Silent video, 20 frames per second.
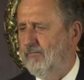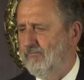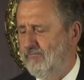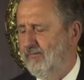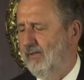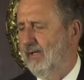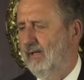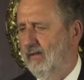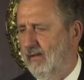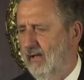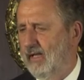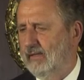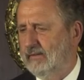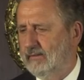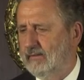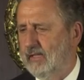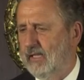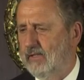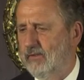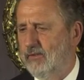
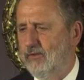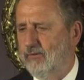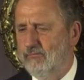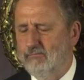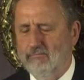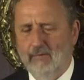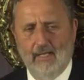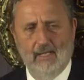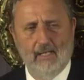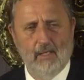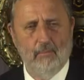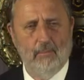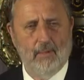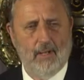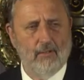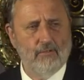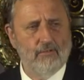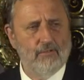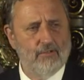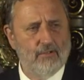realize that. You read
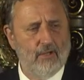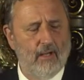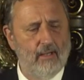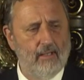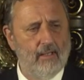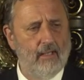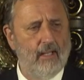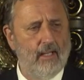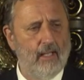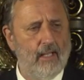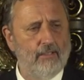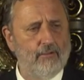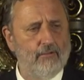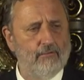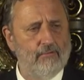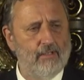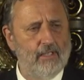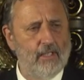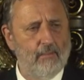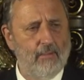about China, you
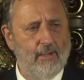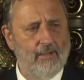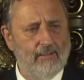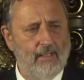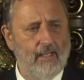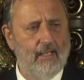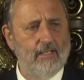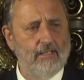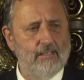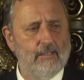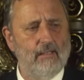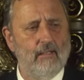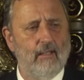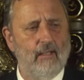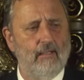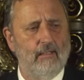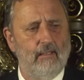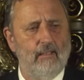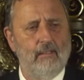read about Asia,